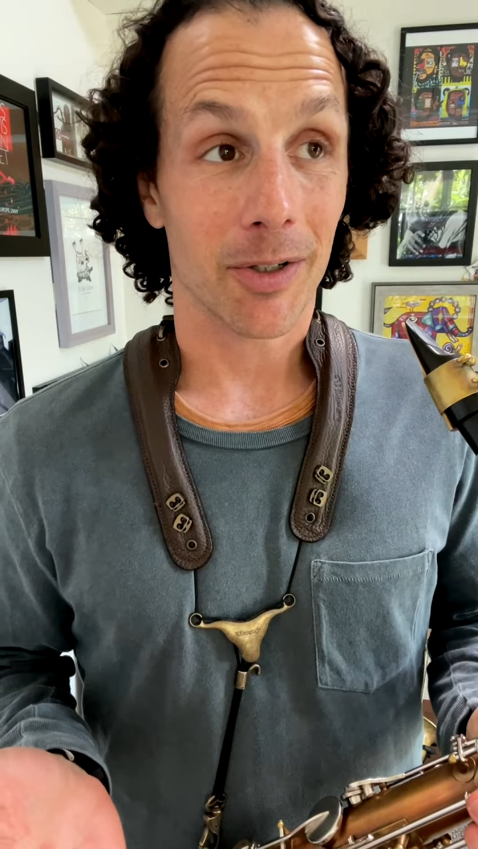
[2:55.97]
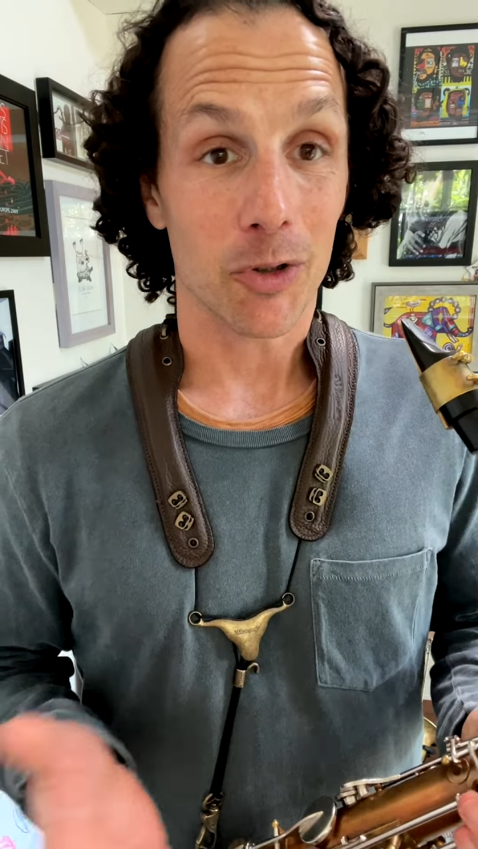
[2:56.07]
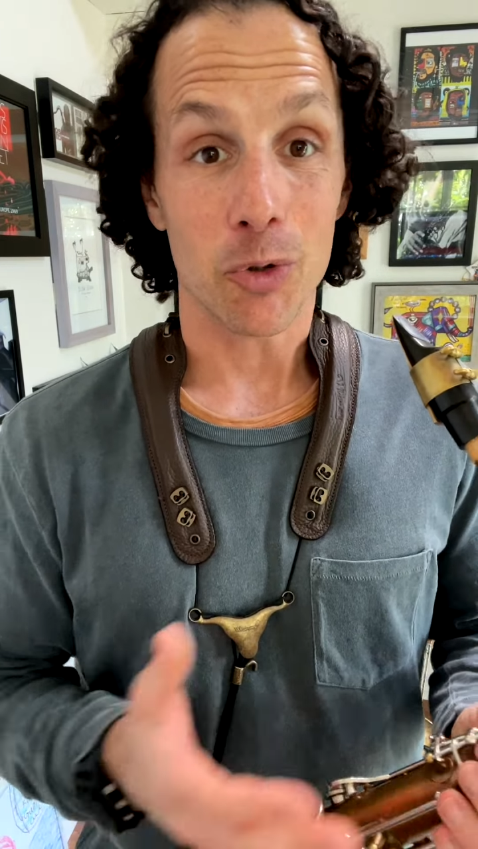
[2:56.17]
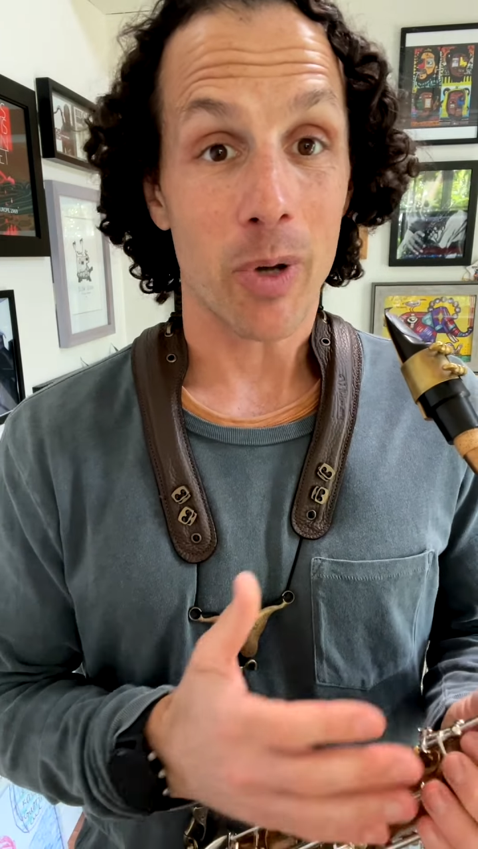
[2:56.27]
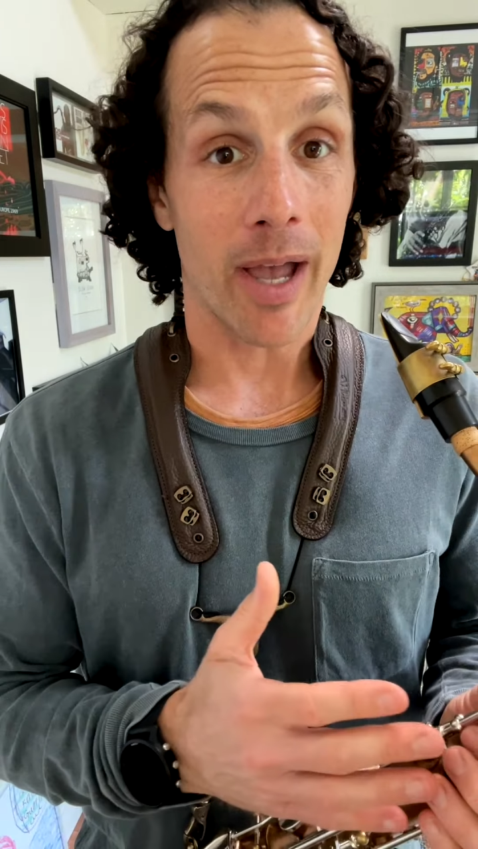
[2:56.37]

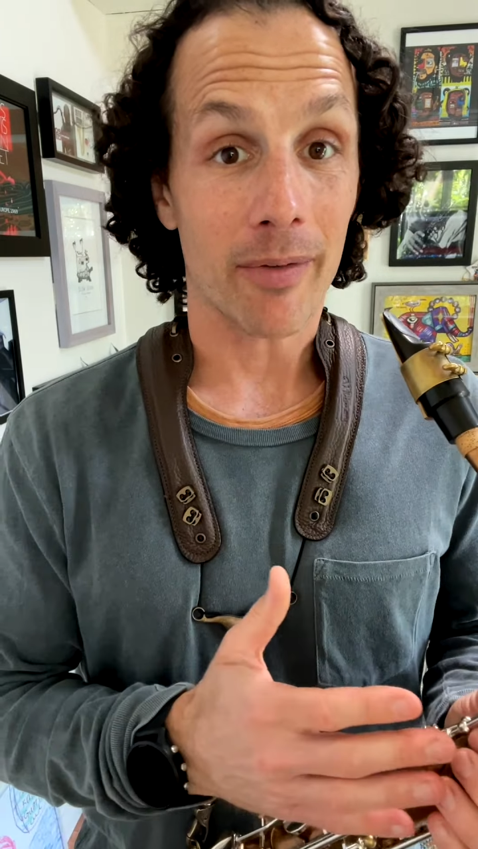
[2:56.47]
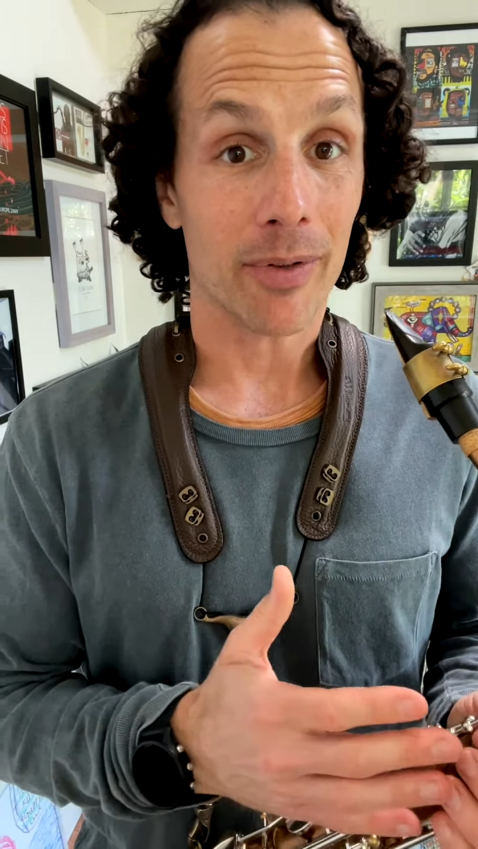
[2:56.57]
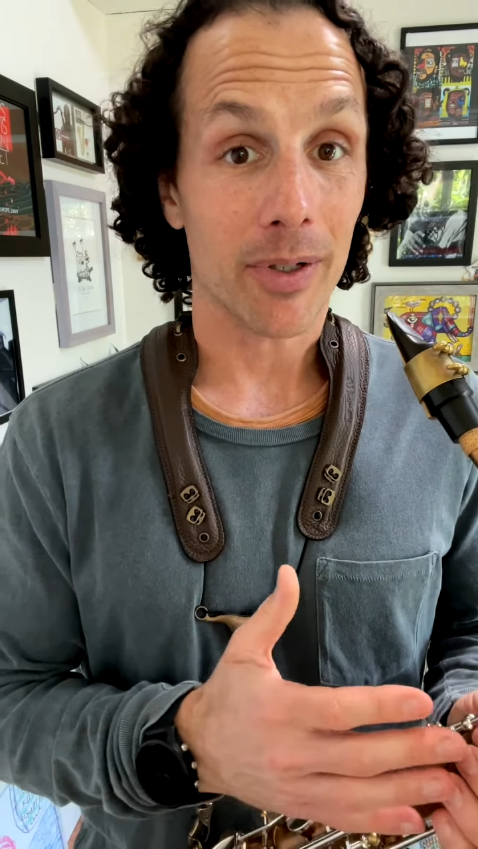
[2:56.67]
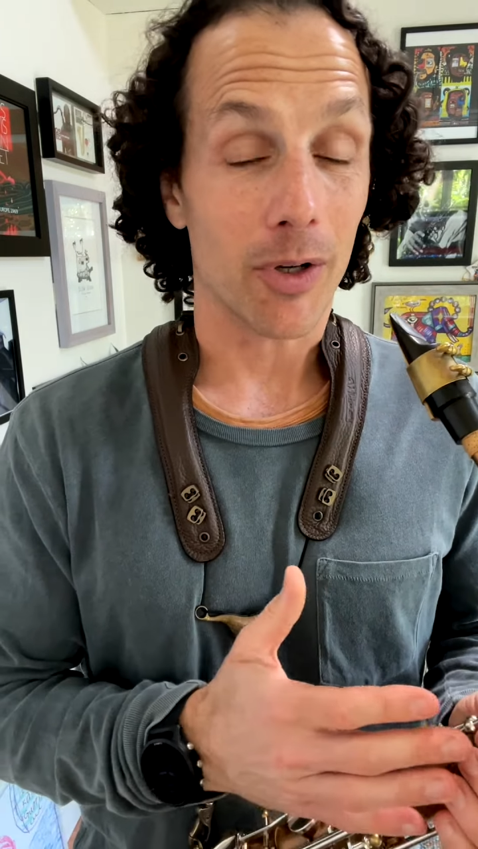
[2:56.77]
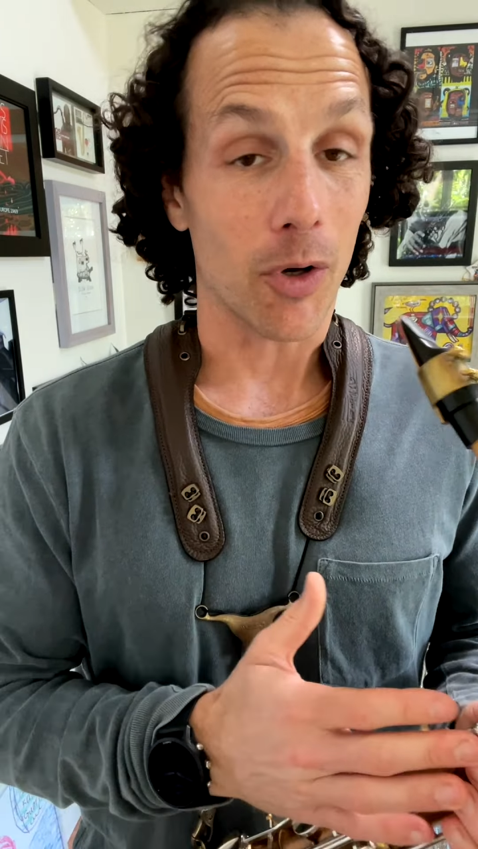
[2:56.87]
You have
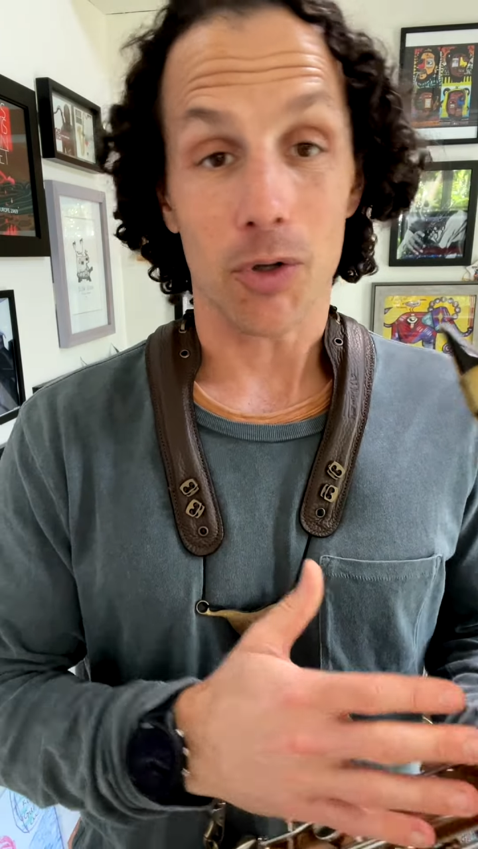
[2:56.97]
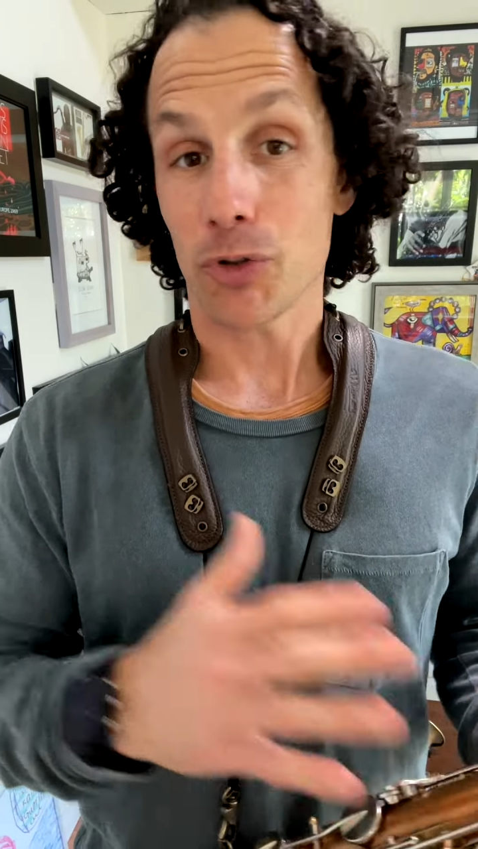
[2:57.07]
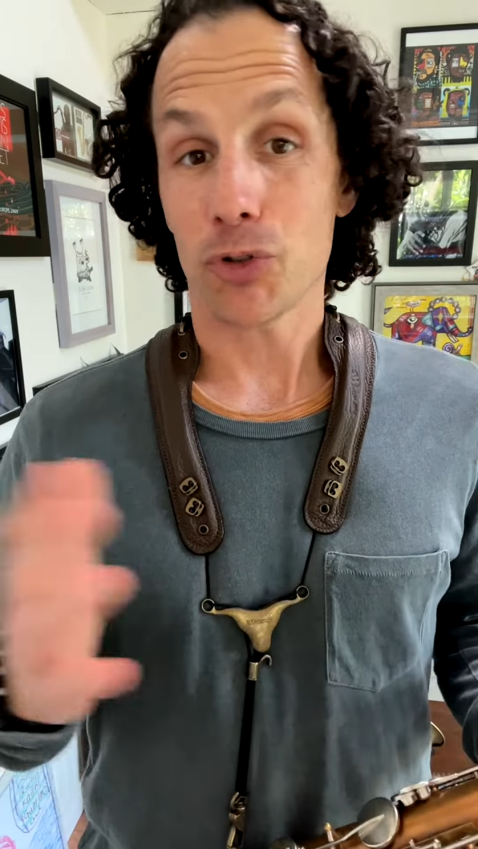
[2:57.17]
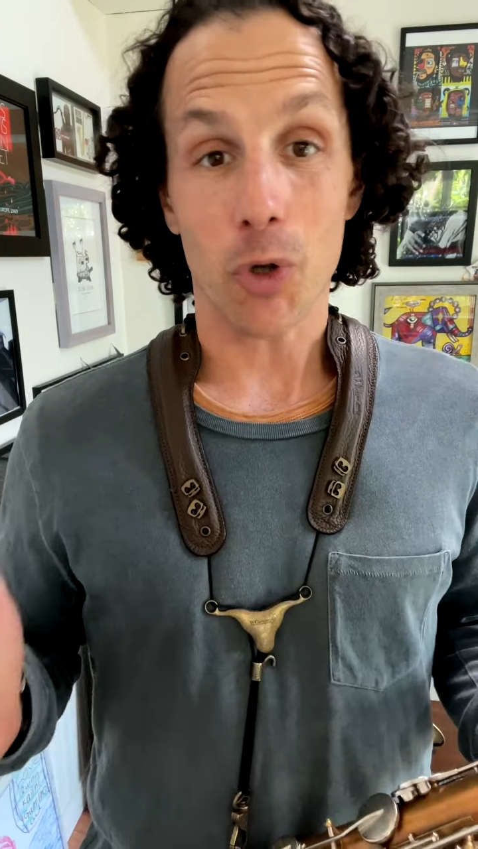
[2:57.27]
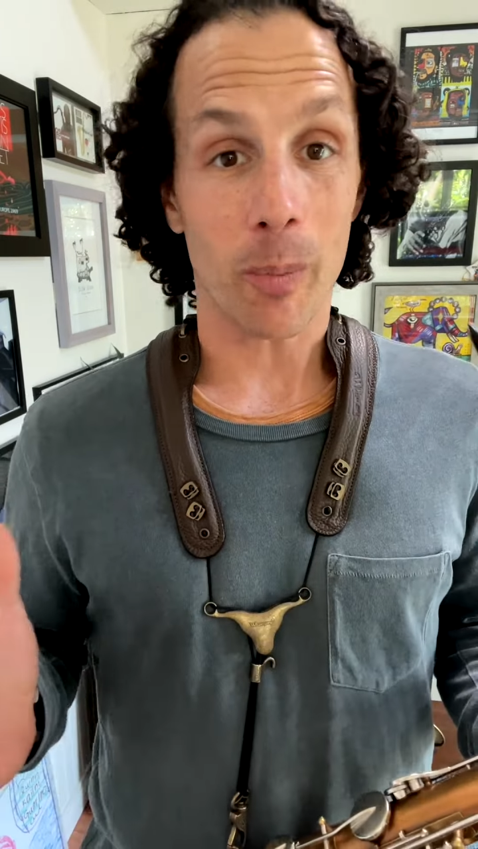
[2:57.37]

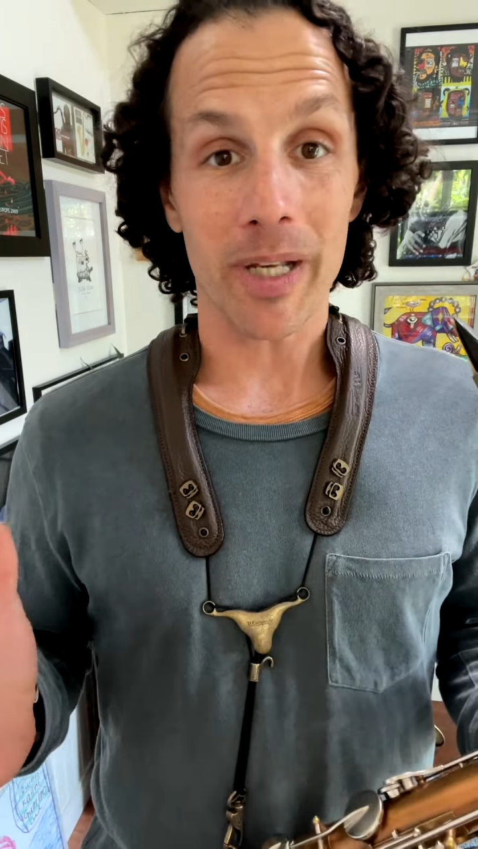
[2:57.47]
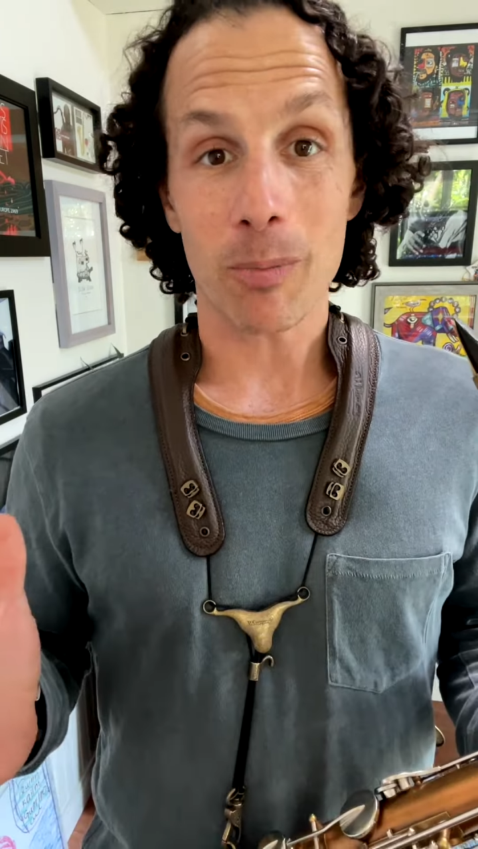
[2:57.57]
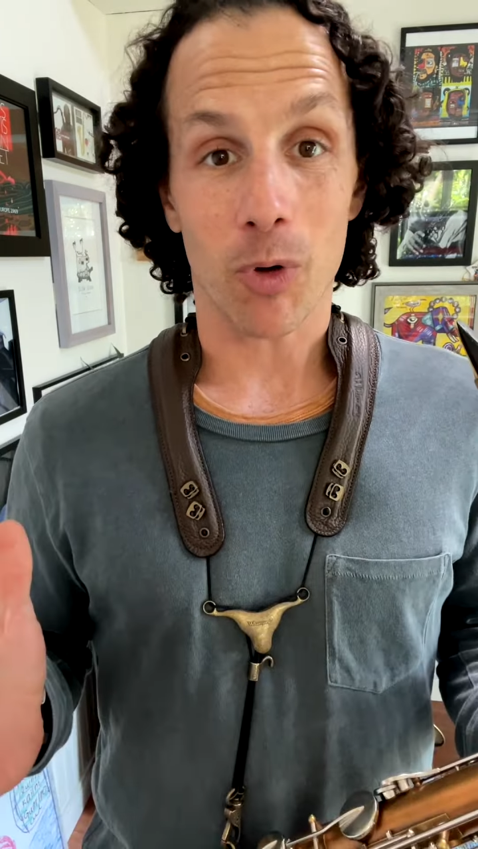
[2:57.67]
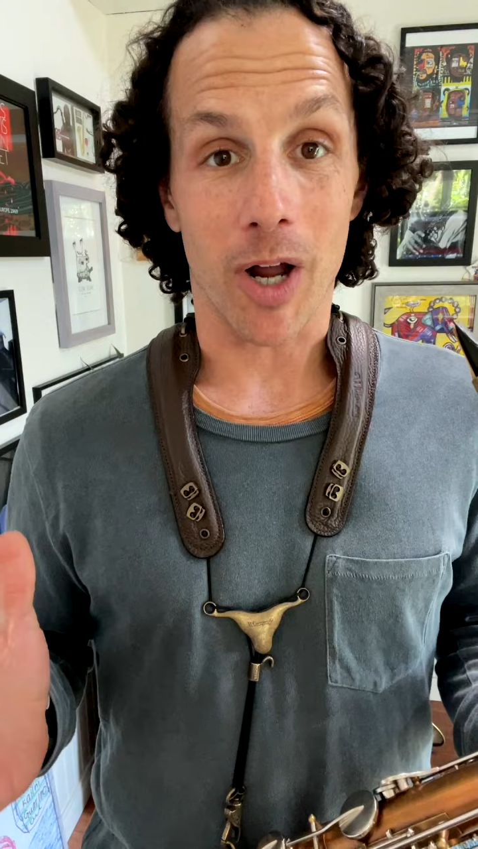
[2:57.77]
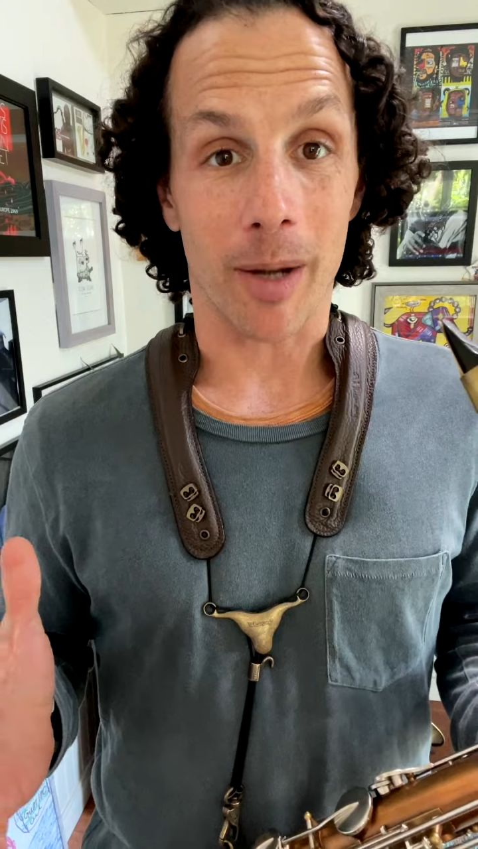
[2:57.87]
so many
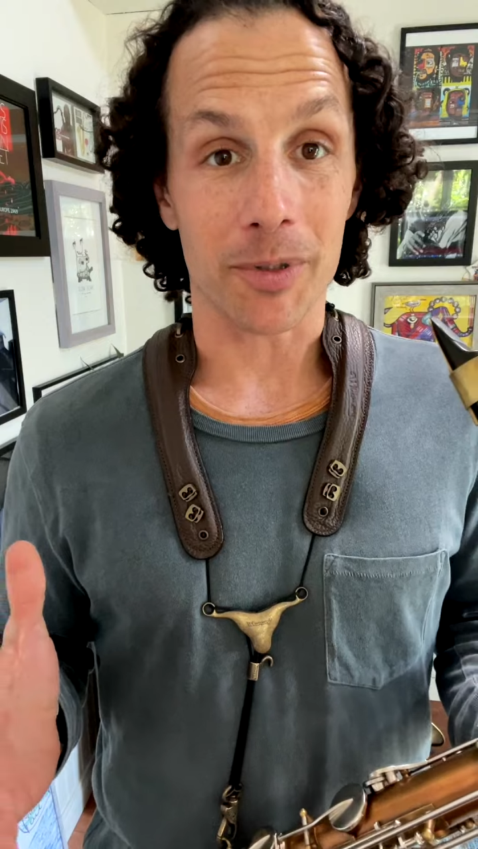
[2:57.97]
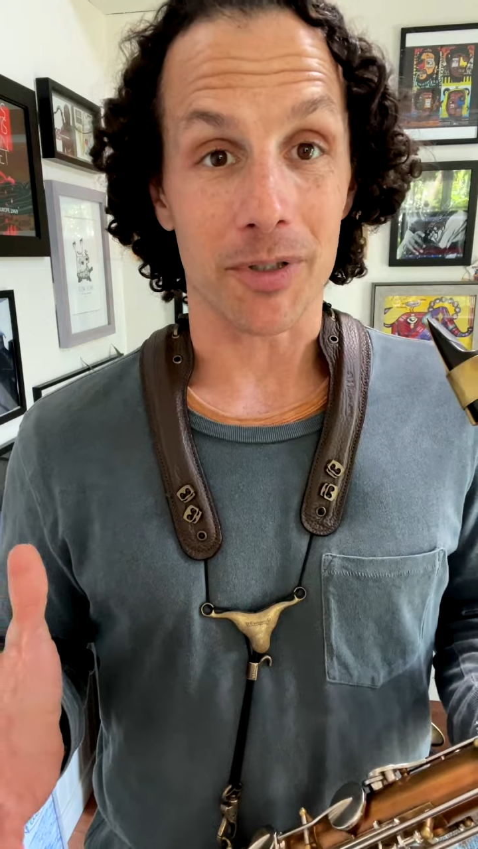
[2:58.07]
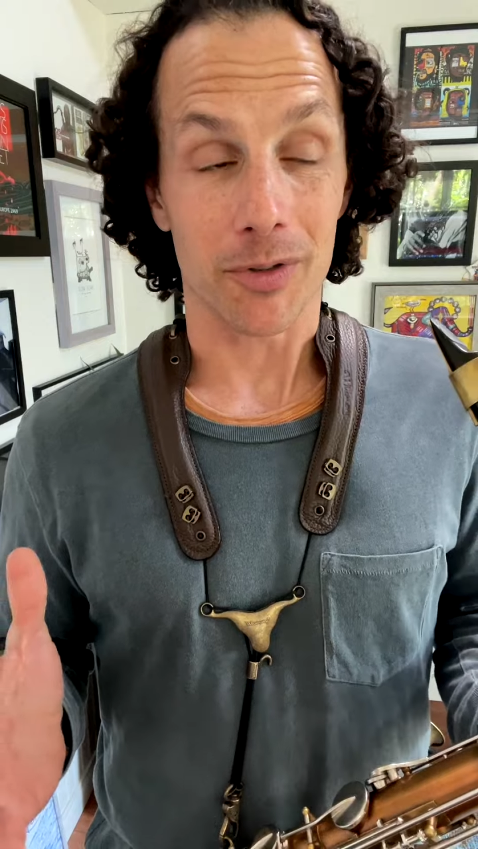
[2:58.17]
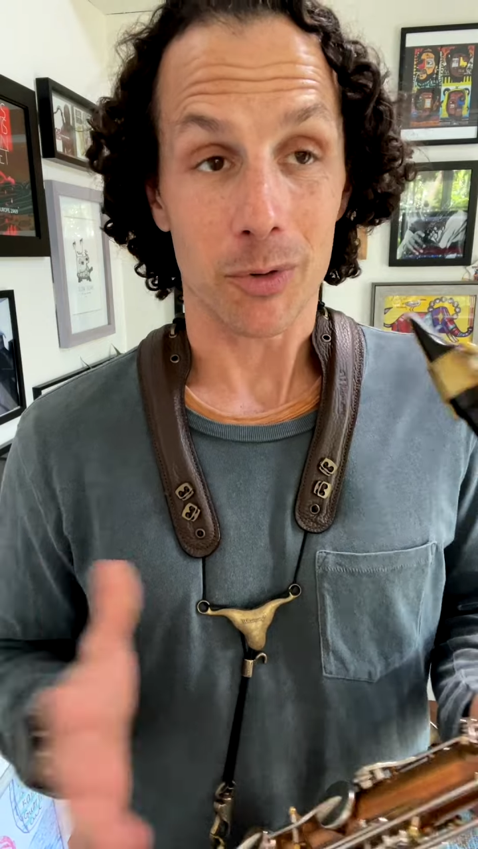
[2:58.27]
more options.